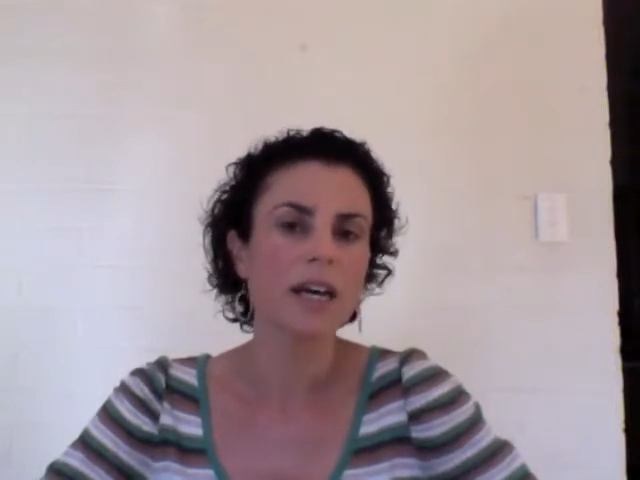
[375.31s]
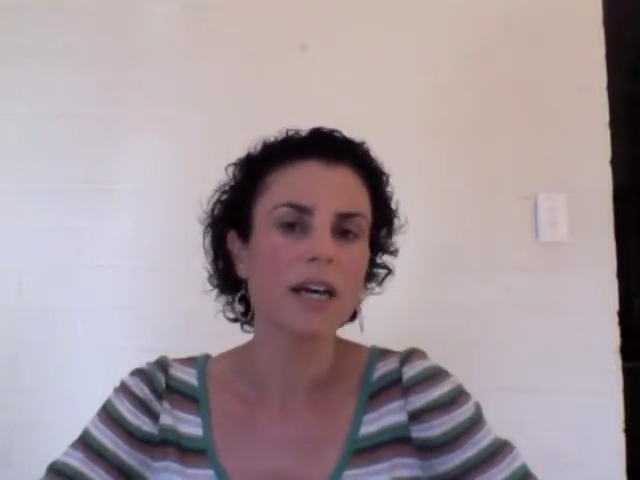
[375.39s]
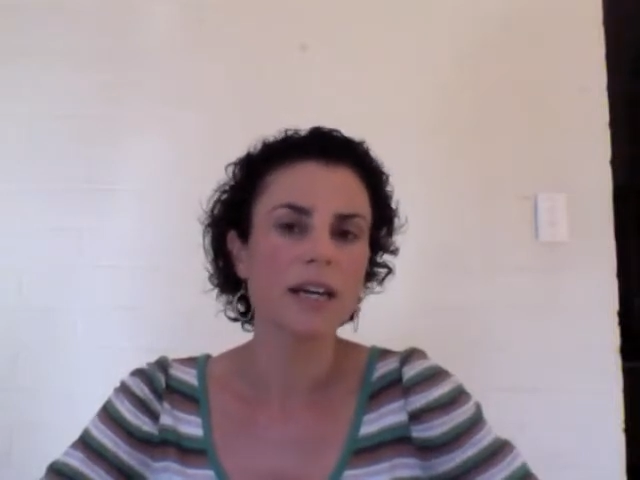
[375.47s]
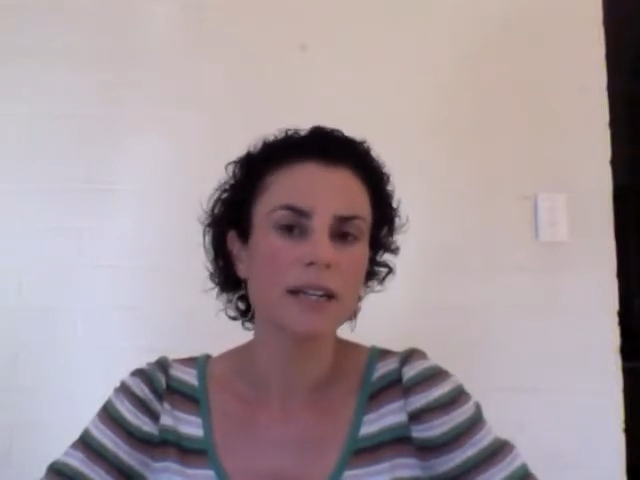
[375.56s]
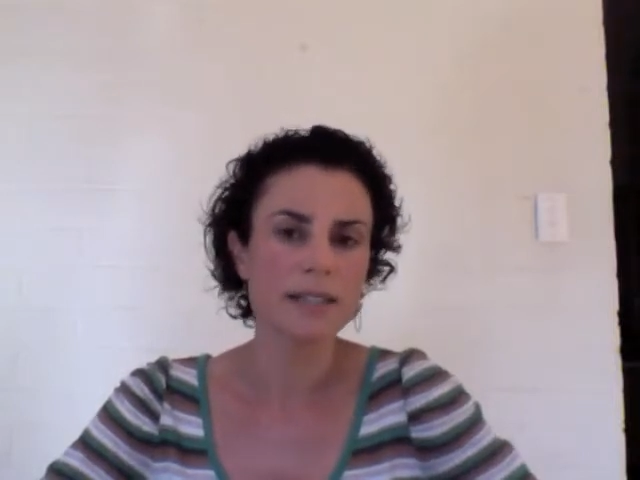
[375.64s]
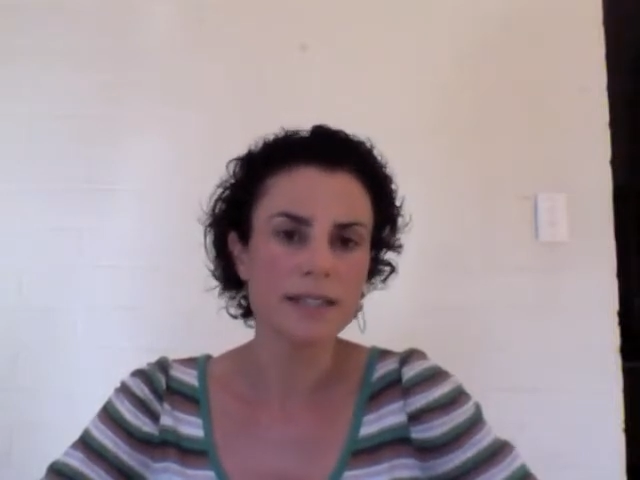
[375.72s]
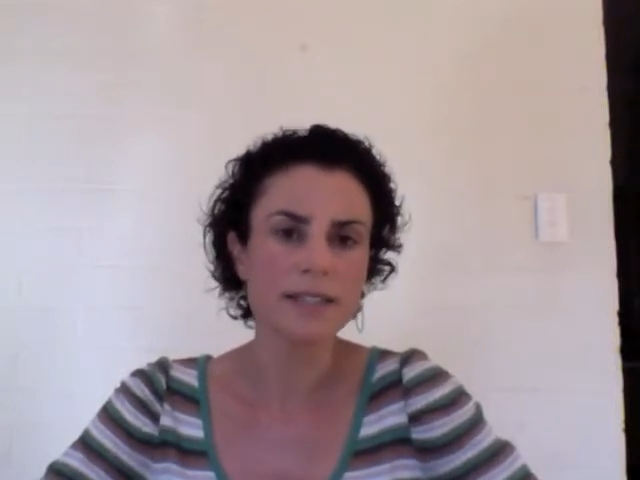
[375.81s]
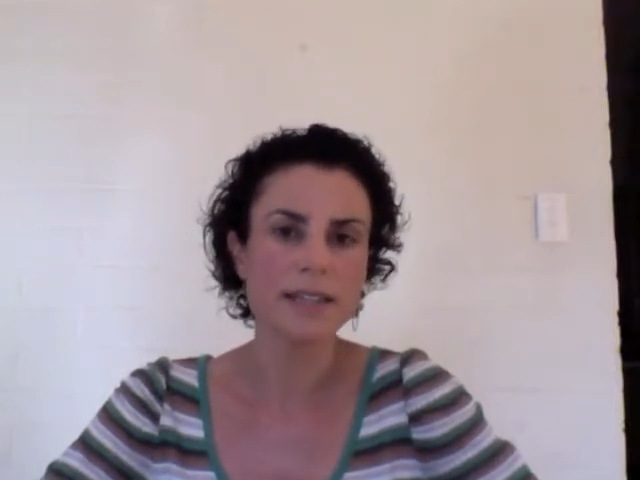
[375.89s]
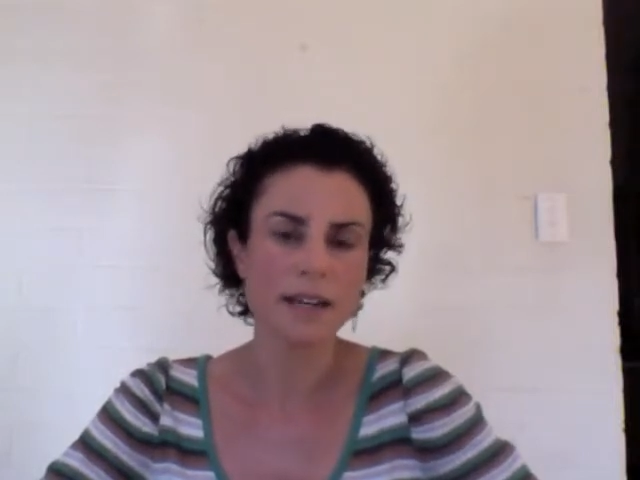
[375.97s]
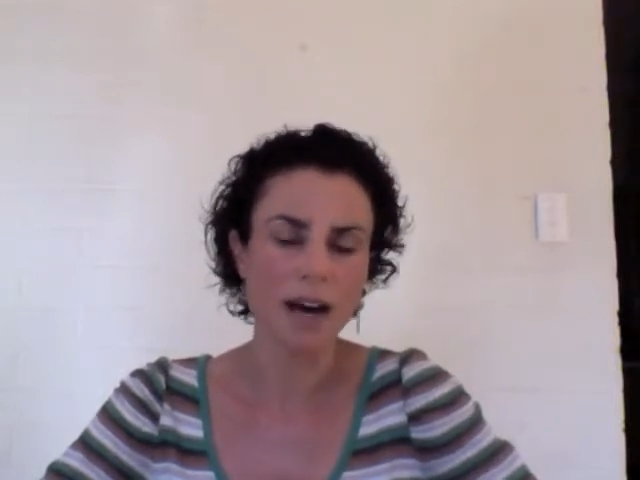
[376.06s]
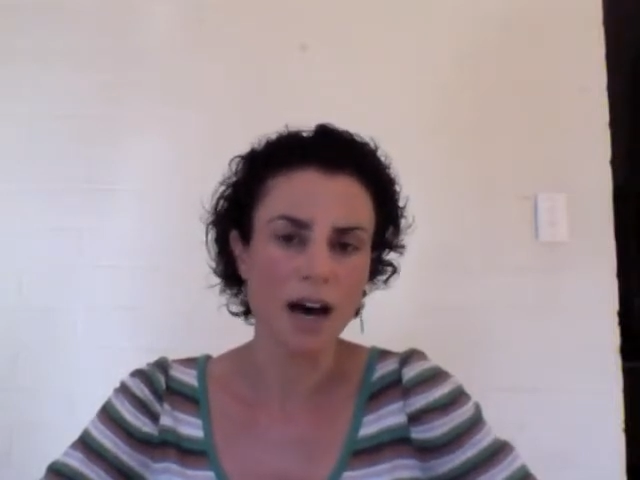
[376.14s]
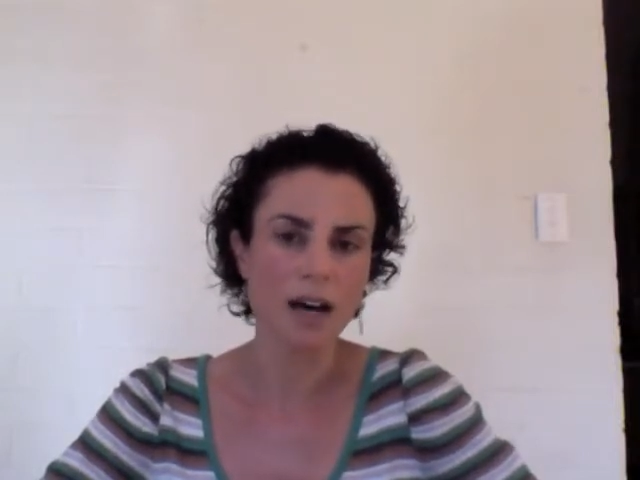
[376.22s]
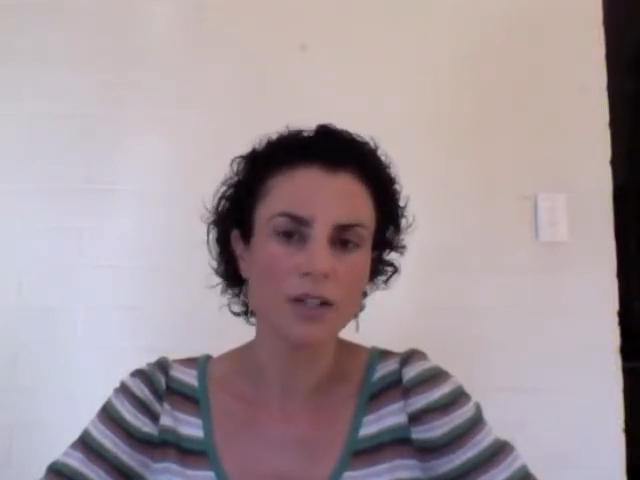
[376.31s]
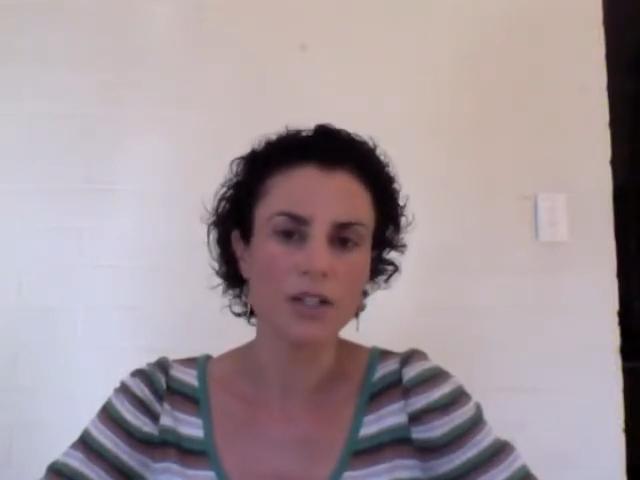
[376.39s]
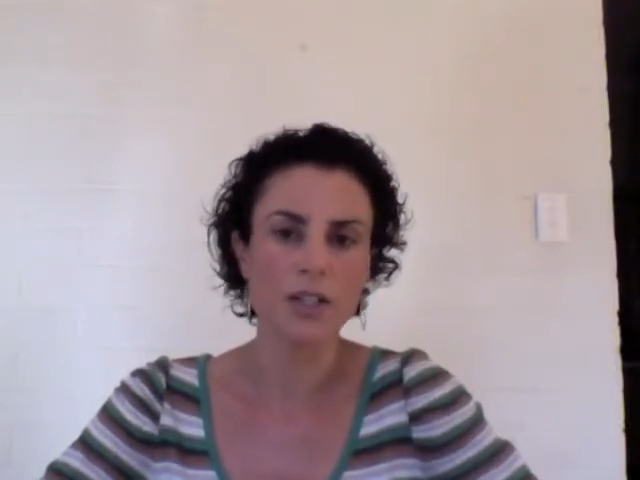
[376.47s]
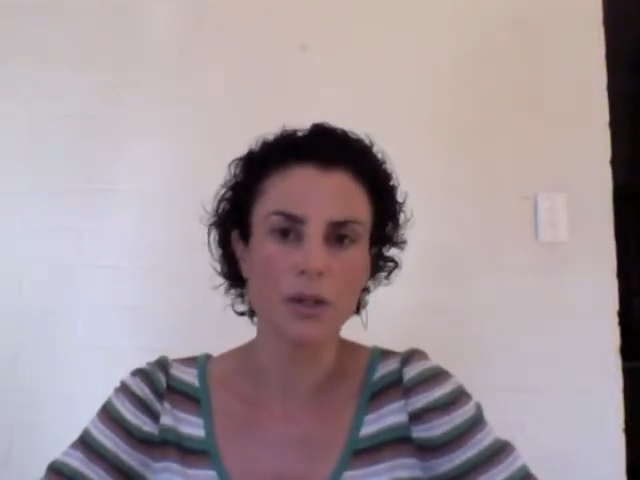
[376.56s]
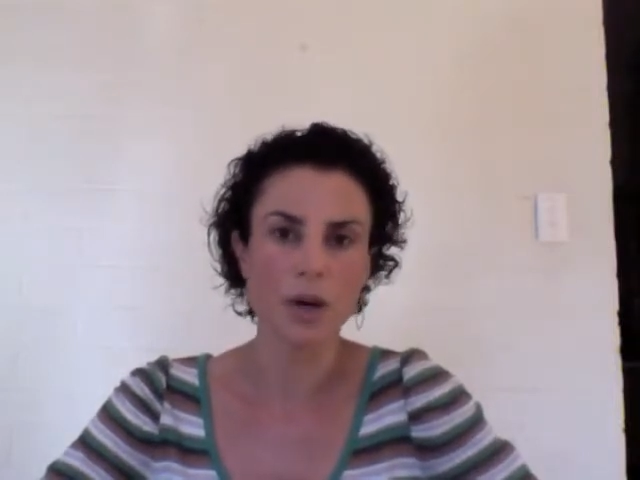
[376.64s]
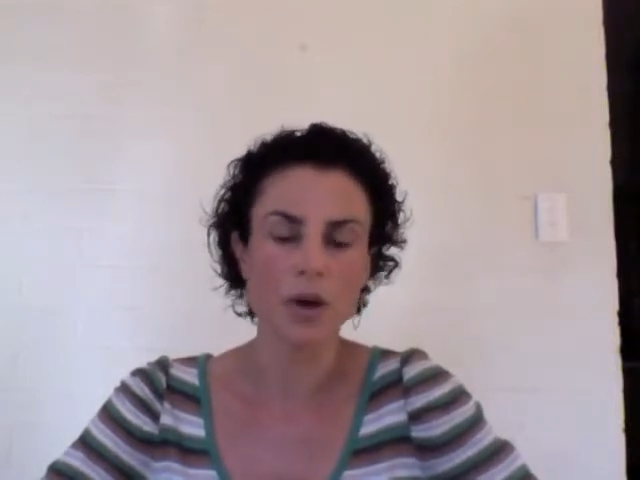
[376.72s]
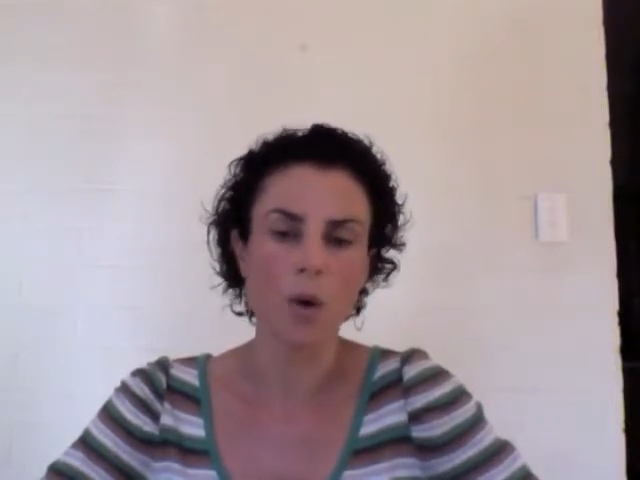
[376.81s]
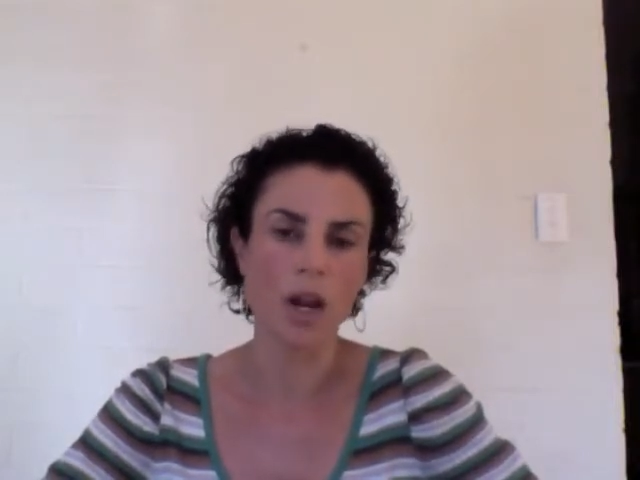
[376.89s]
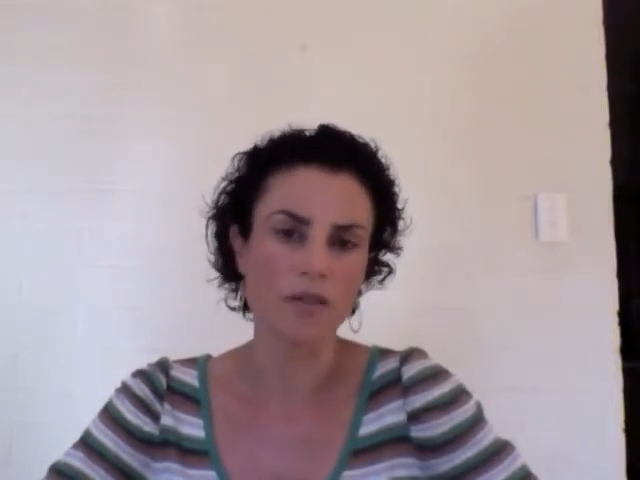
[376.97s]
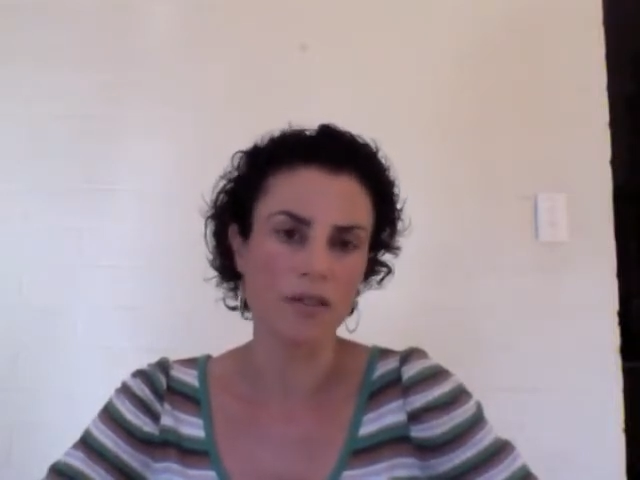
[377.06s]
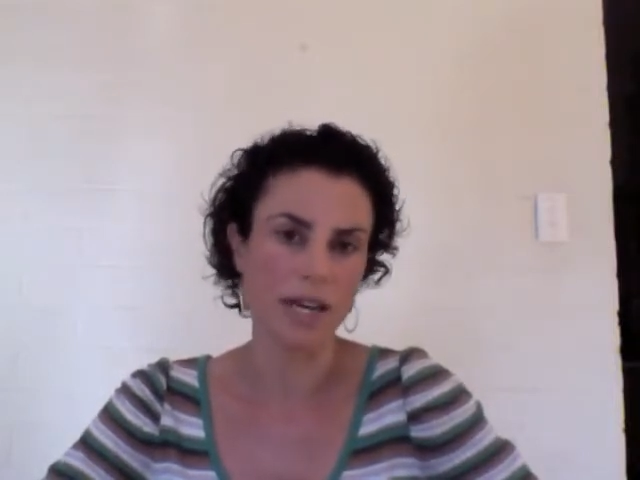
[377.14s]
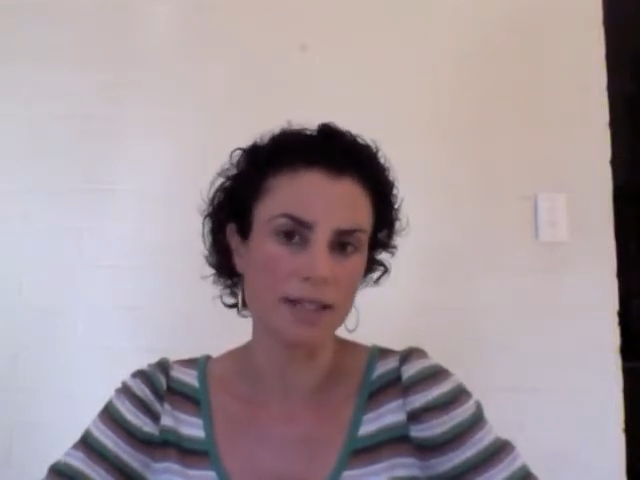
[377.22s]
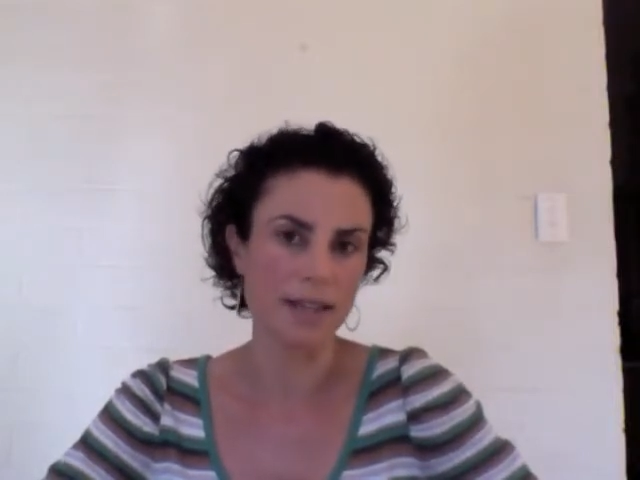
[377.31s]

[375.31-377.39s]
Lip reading: consider doing one of these